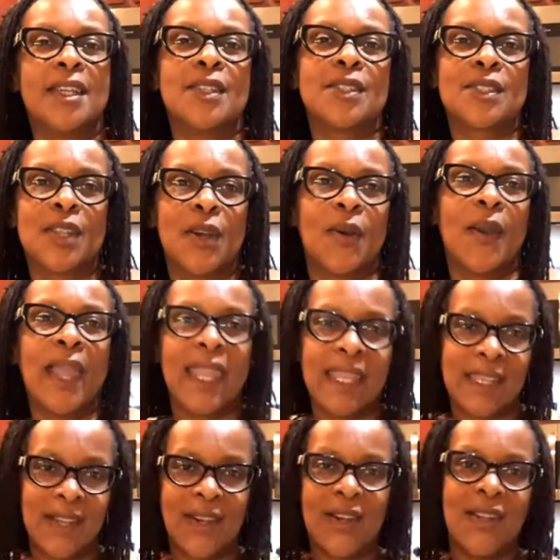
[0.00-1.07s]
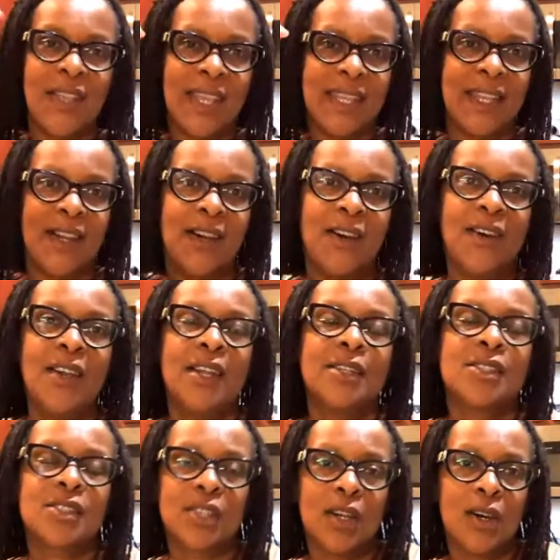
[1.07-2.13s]
so hey y'all hey y'all
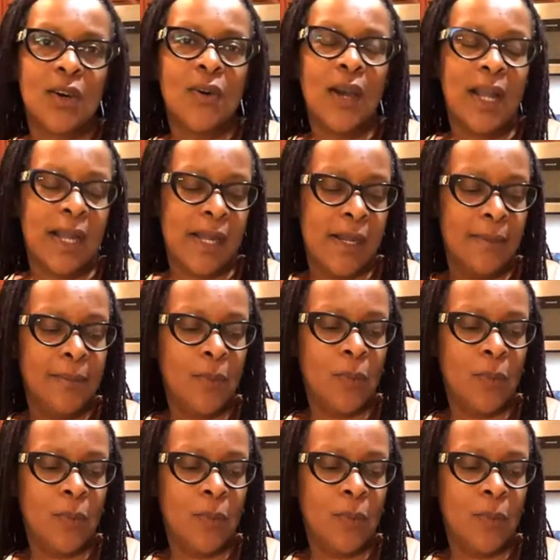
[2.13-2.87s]
so um,